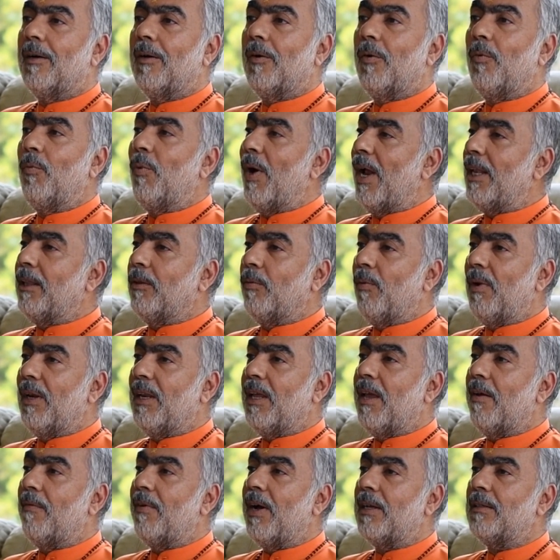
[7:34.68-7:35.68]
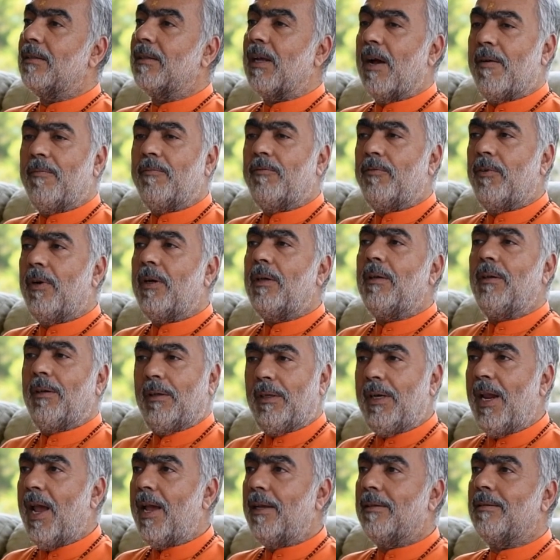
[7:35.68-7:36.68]
Wealth will give us comfort.
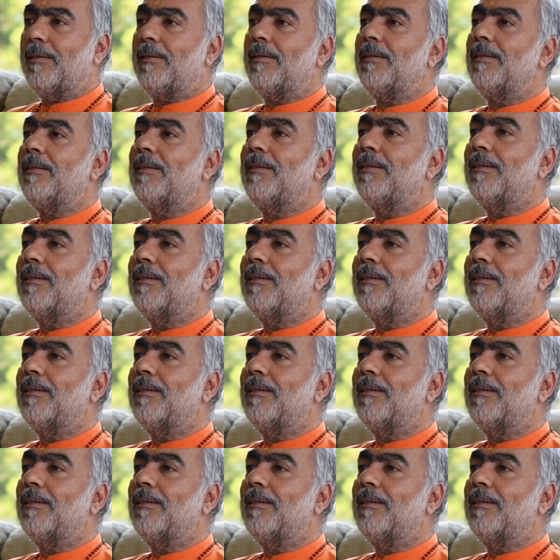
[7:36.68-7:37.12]
Yes.